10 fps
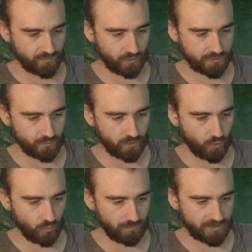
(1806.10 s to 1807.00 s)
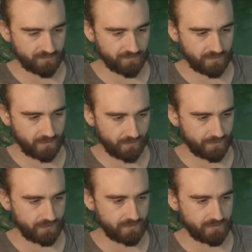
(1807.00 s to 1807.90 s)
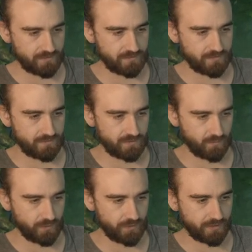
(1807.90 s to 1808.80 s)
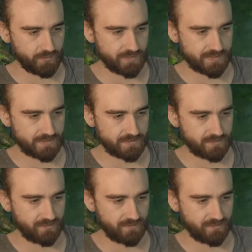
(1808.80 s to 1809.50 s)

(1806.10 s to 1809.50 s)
Gonna do a whole bunch of nothing. We're gonna do this.